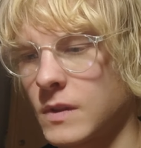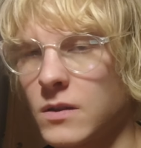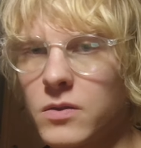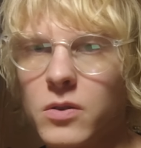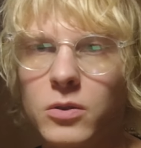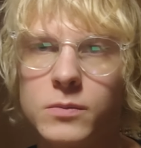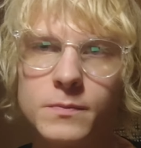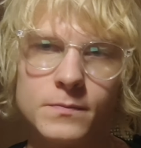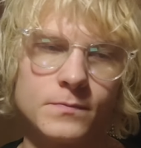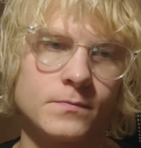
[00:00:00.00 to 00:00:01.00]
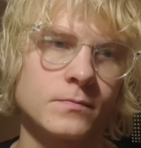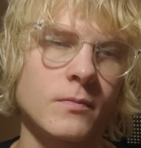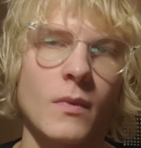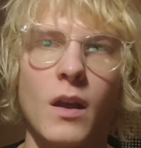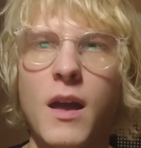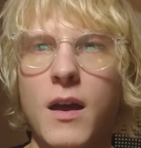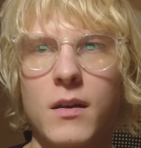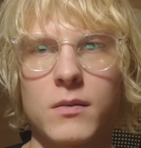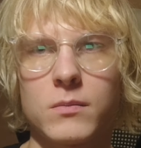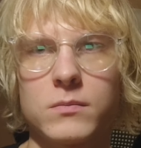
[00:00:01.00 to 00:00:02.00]
So
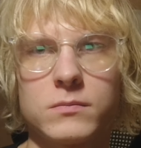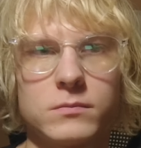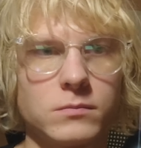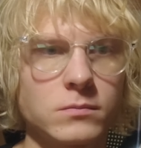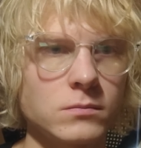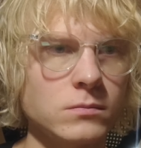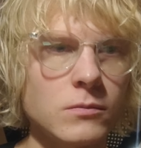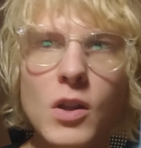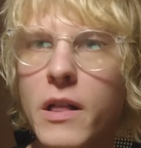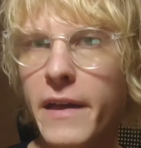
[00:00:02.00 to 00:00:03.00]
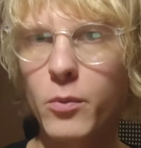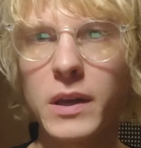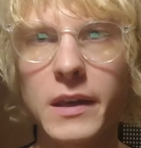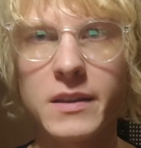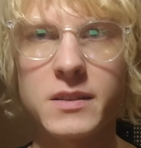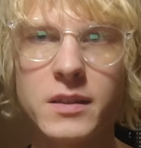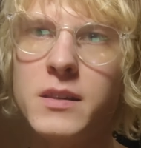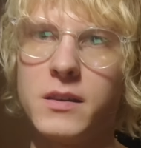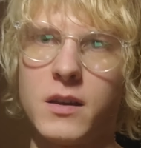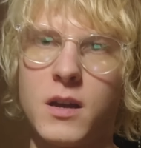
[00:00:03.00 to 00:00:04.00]
yeah, like we can
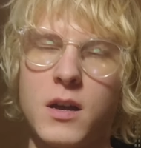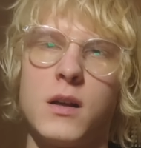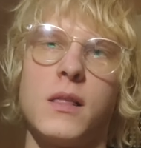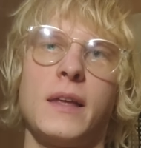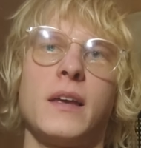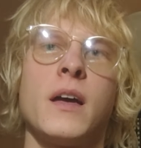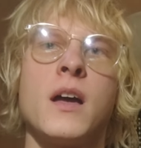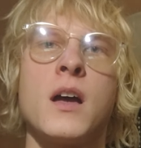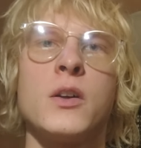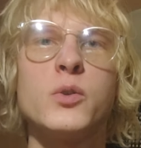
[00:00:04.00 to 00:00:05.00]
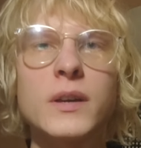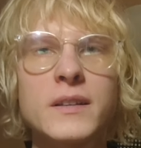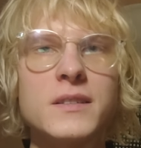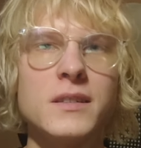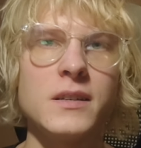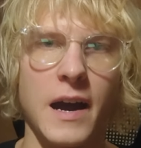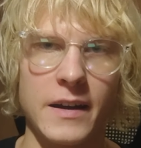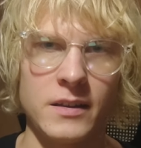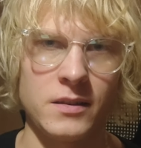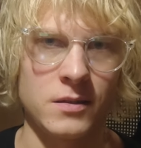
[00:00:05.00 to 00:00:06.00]
see, like you can see,
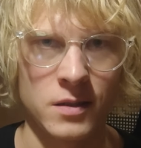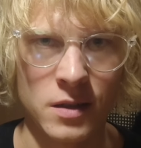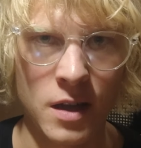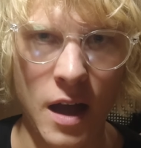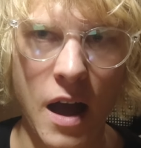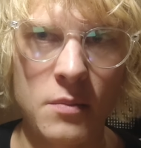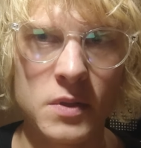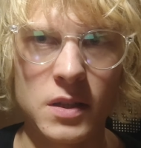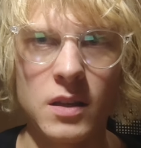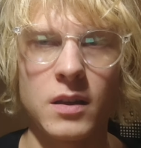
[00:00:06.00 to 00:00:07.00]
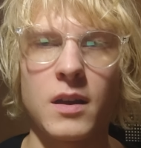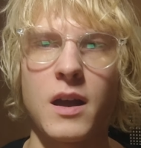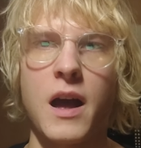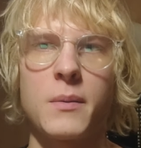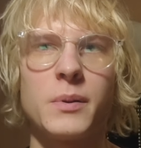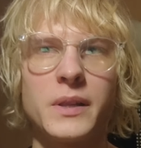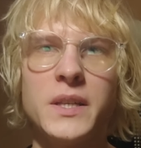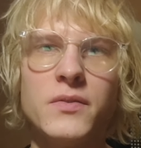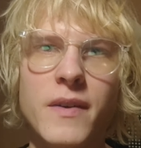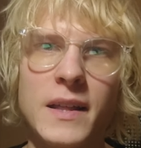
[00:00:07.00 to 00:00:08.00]
guys, I'm saying, I
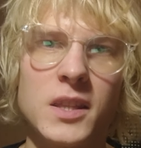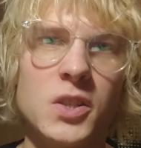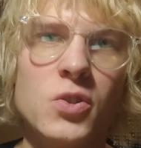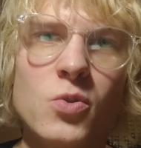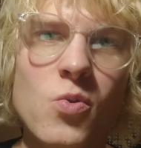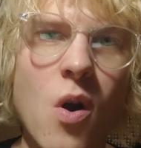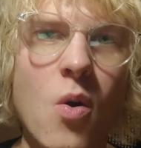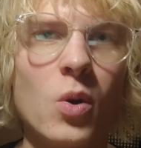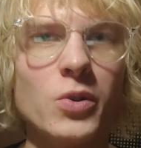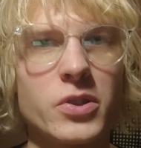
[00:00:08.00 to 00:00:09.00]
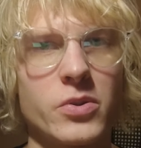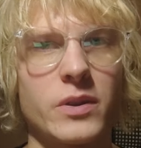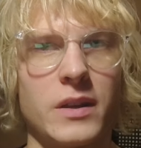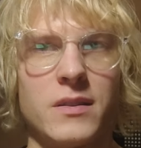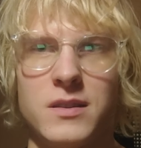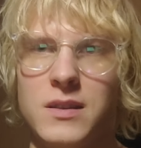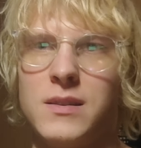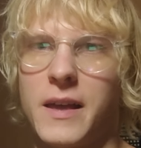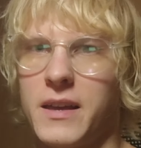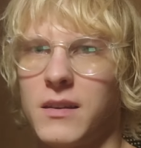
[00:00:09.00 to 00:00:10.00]
believe that you also can
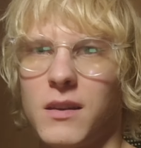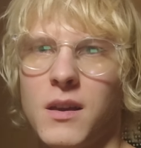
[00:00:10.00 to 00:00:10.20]
see like